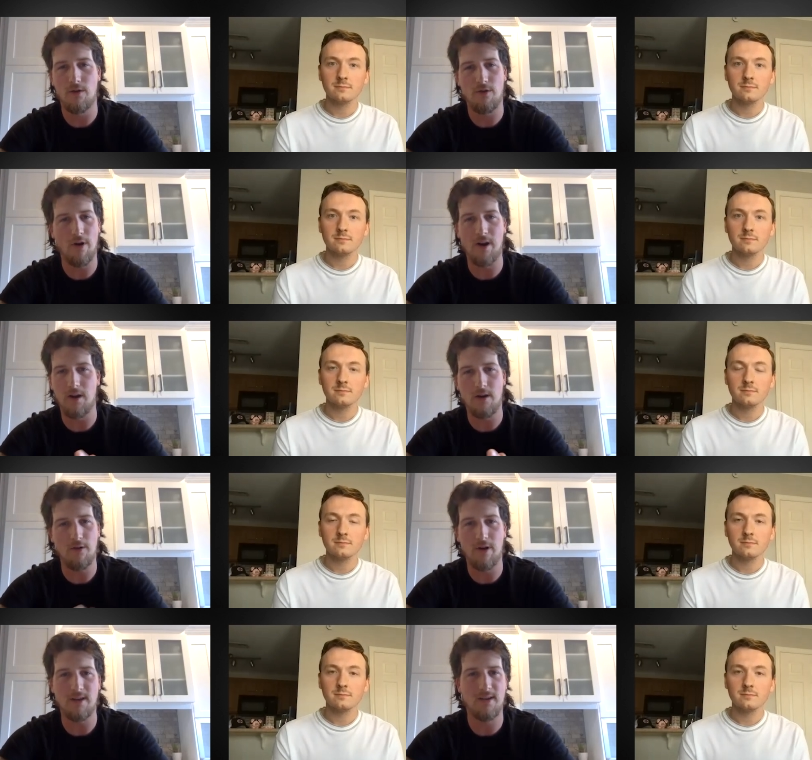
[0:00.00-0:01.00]
Speaker 1: great,
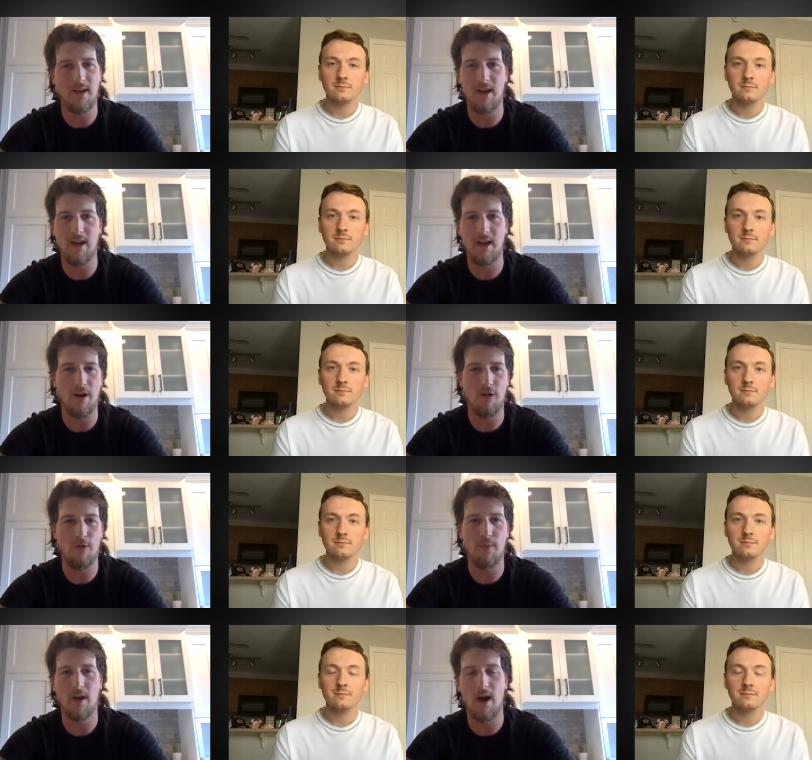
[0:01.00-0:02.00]
great city, great
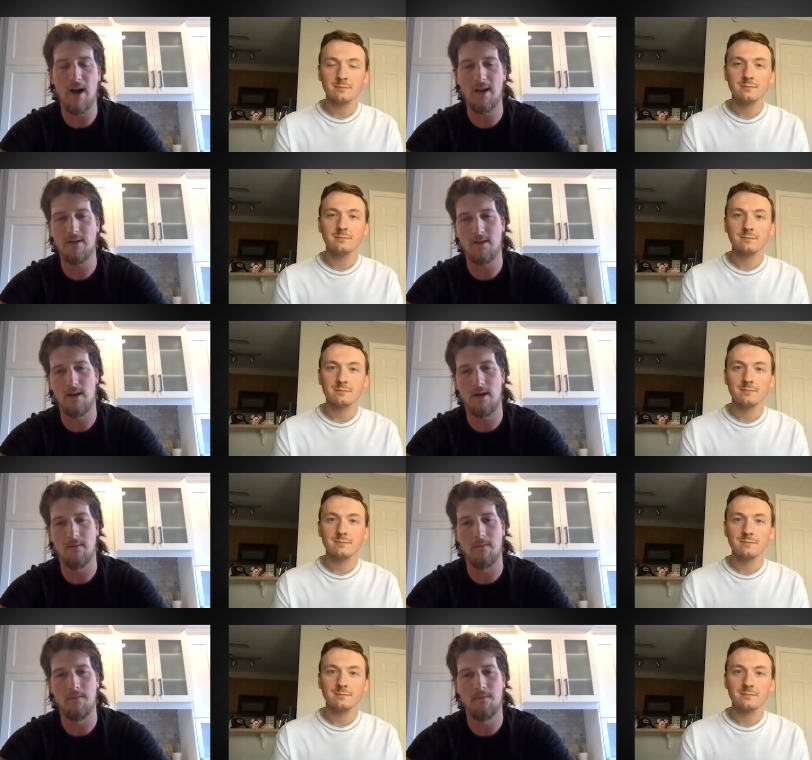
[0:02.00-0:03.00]
group of guys.
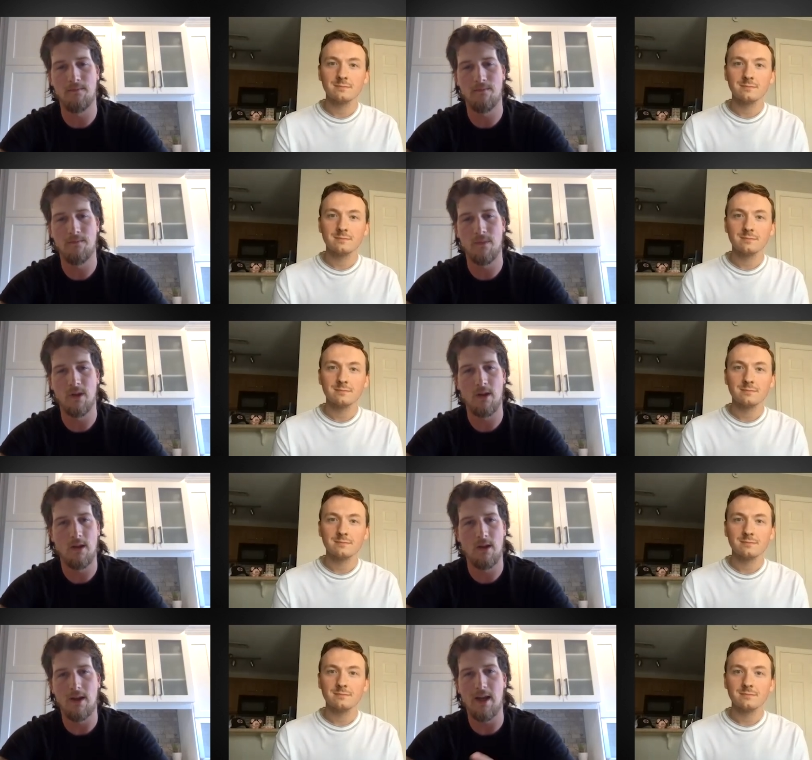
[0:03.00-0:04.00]
Um,
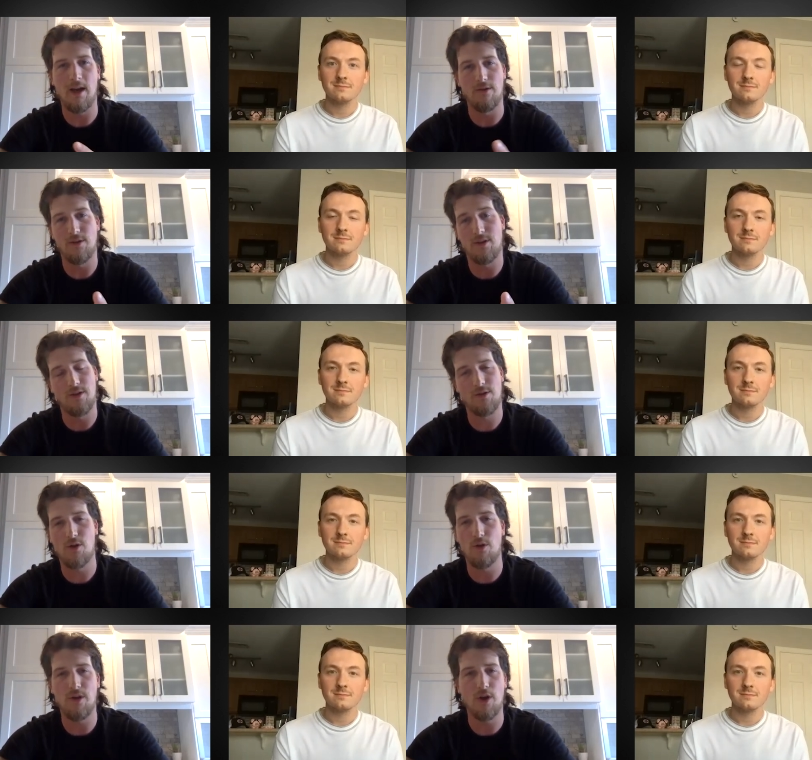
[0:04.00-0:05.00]
yeah, it was it was
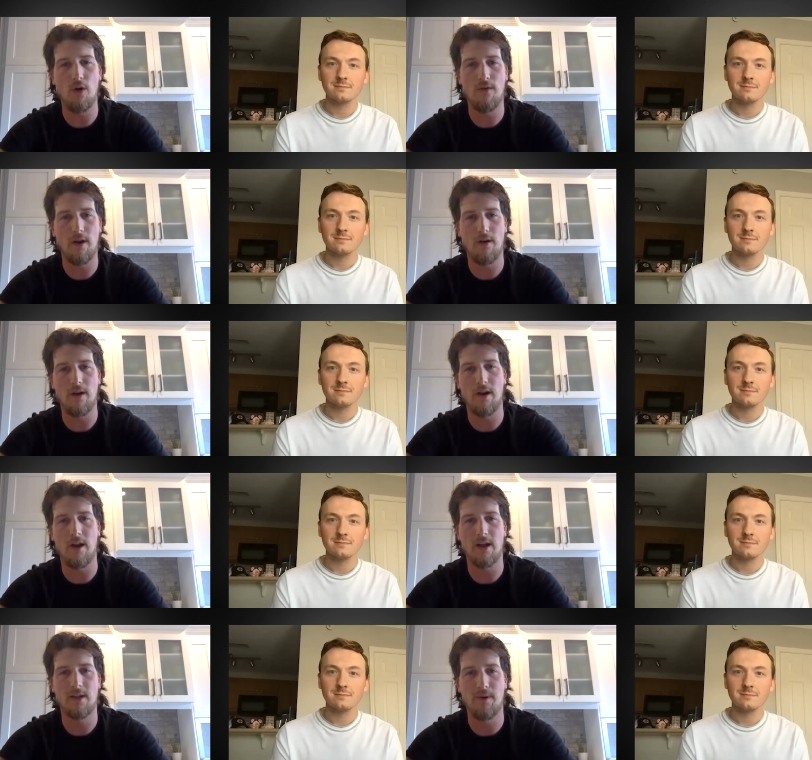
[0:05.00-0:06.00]
cool to go over there and
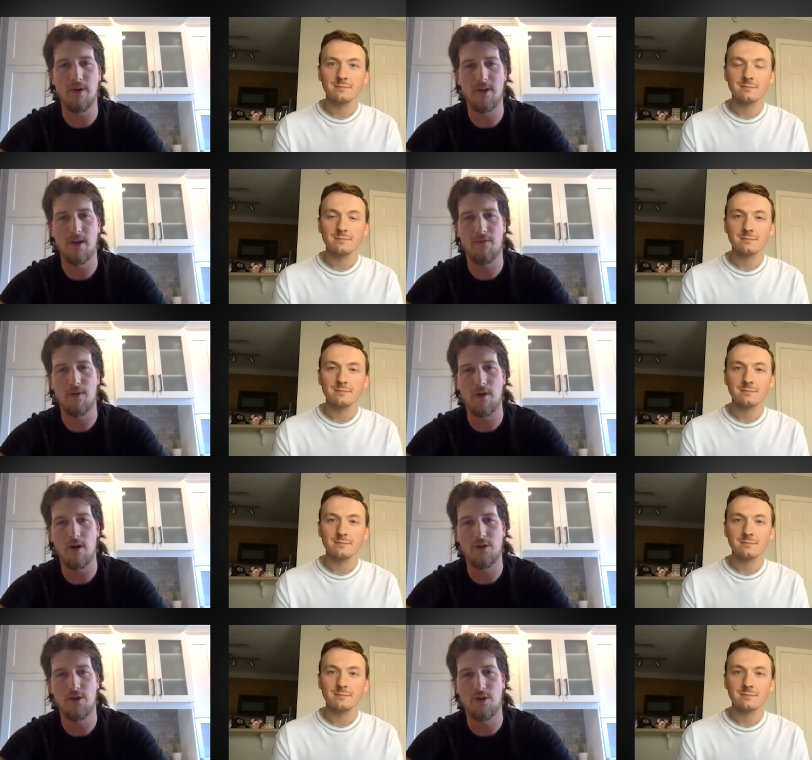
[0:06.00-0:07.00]
experience a different
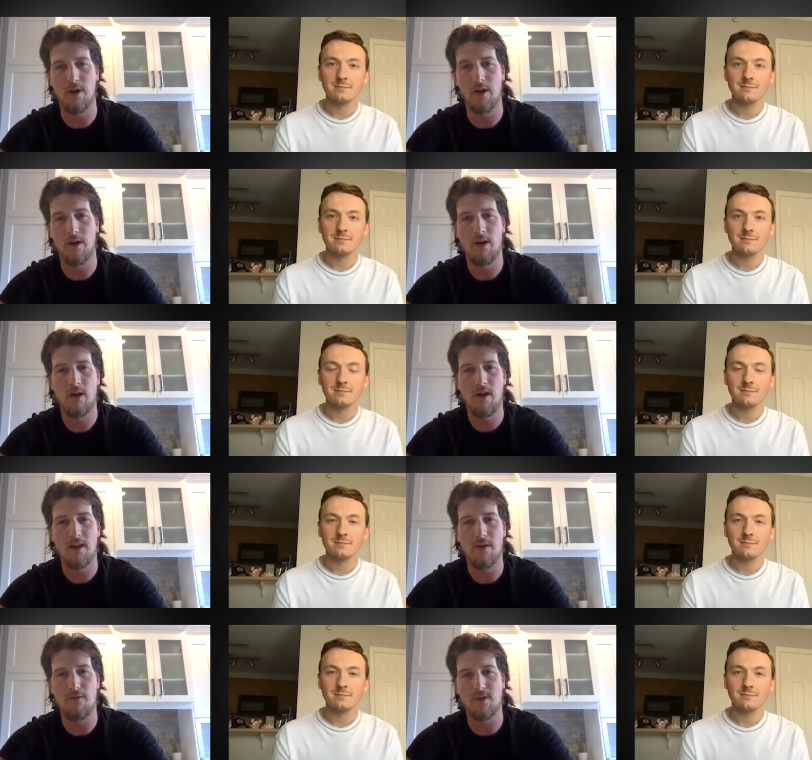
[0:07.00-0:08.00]
culture and
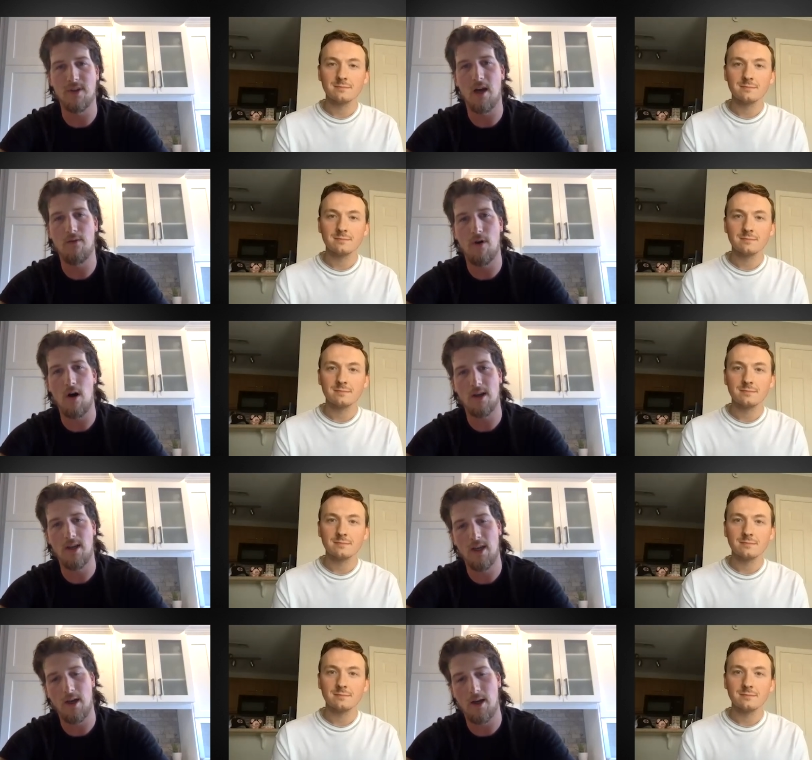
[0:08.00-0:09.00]
different style of
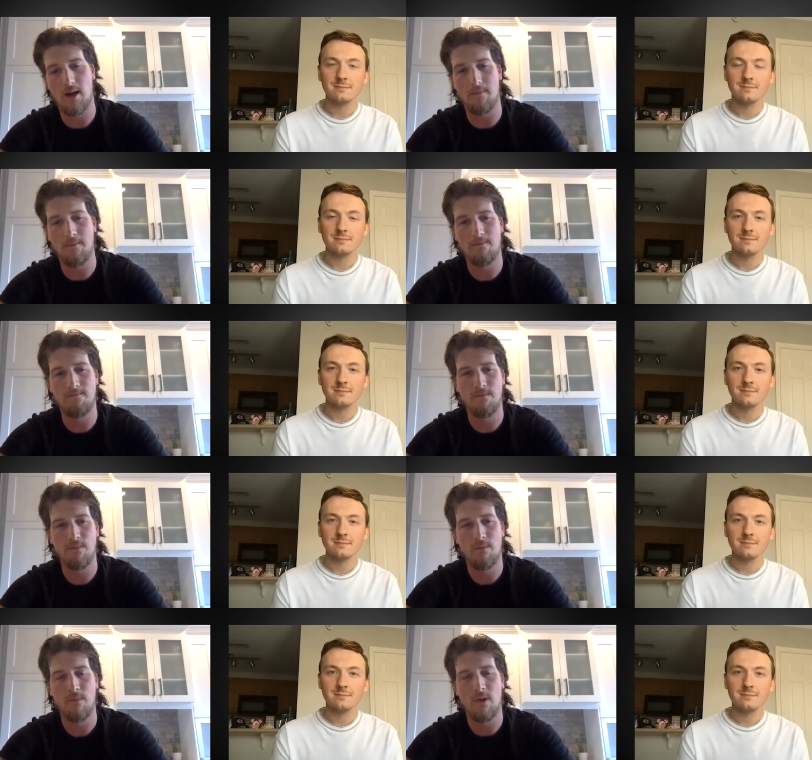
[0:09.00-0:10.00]
hockey. Um,
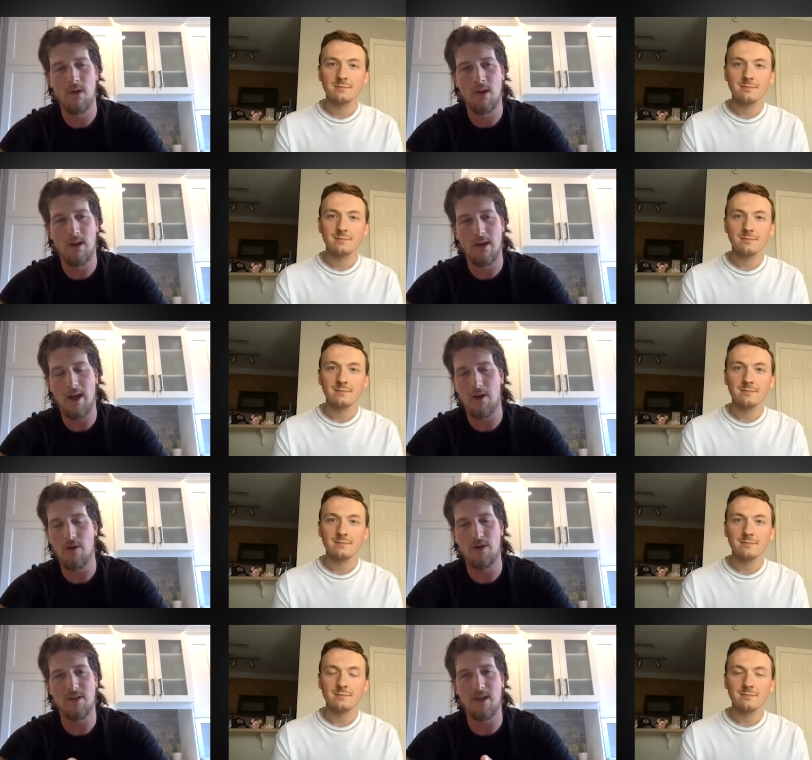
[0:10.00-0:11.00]
yeah,
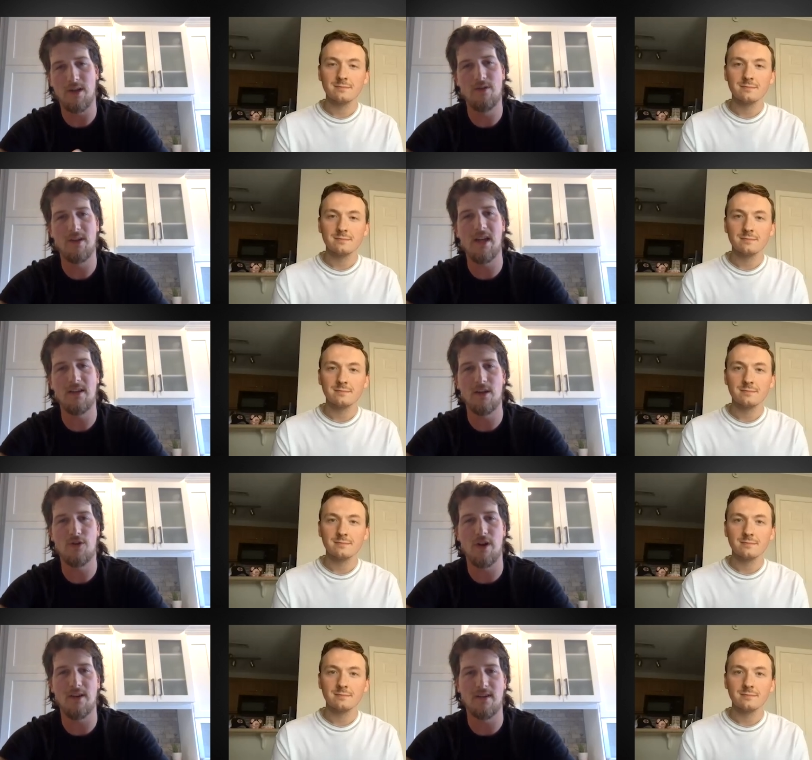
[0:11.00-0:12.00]
no, it was it was an easy
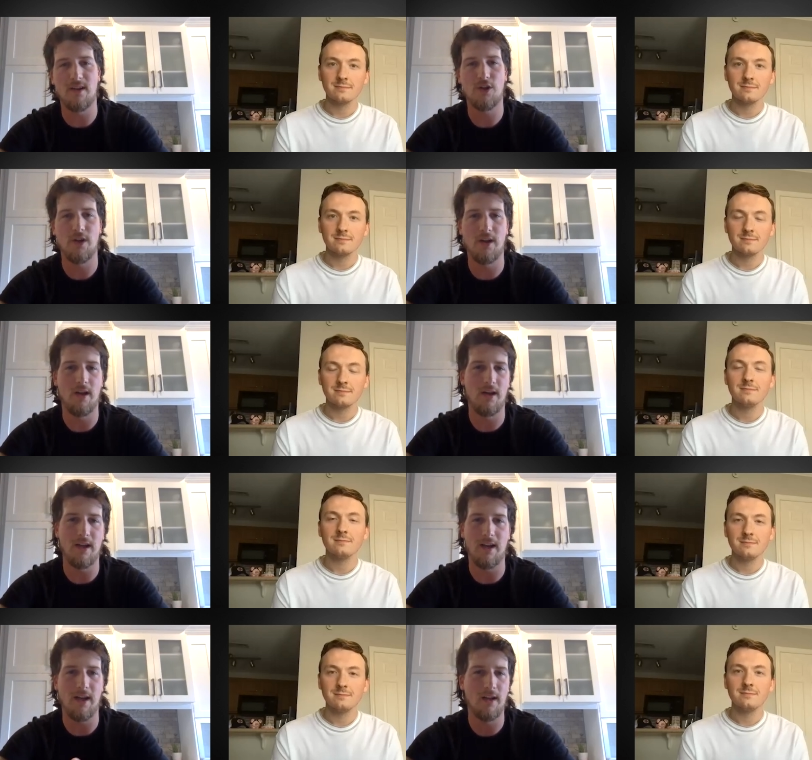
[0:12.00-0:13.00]
transition, uh,
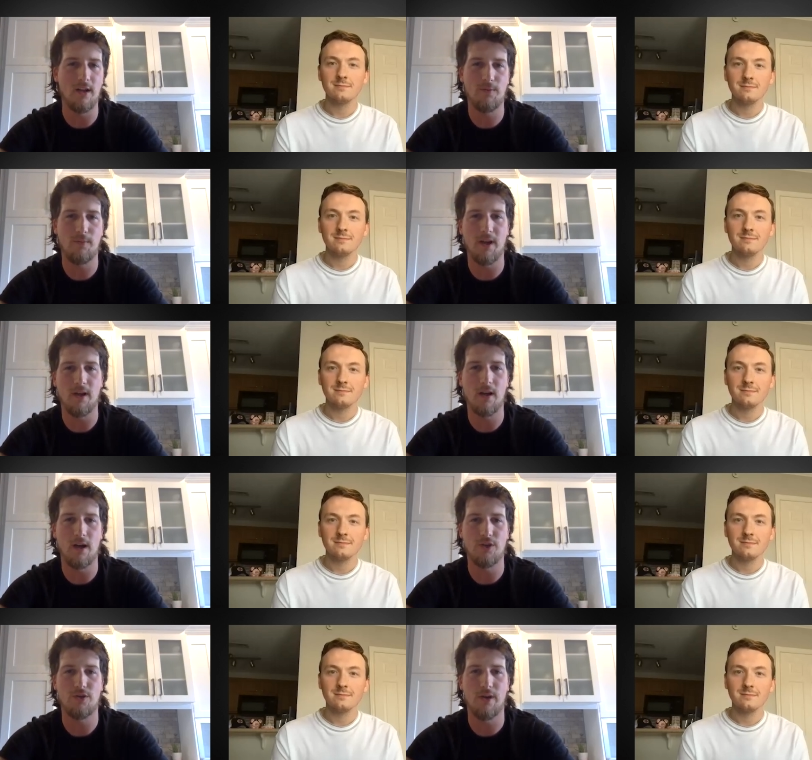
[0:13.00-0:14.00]
English speaking
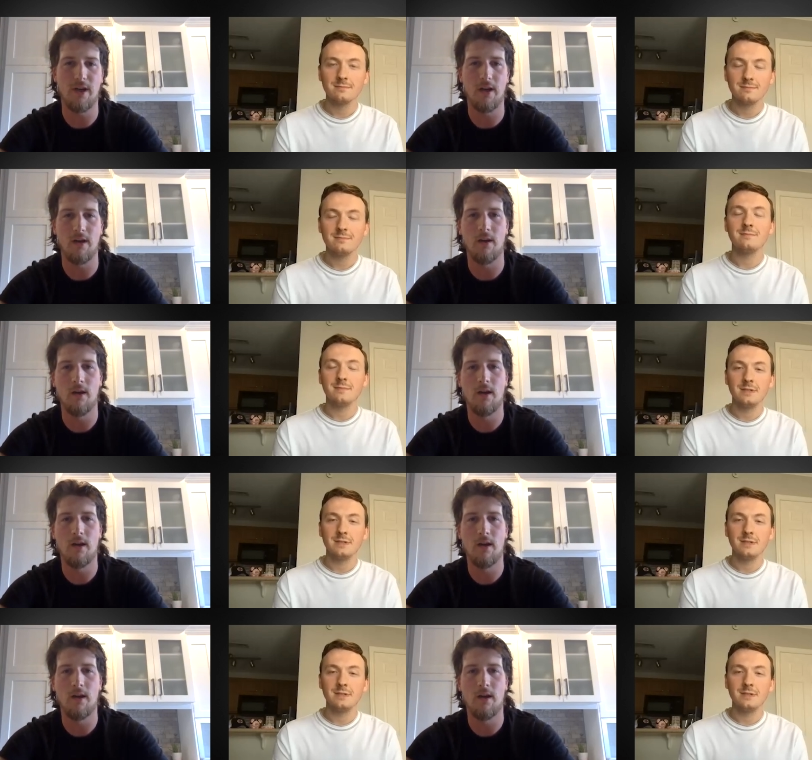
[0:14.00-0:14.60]
country, and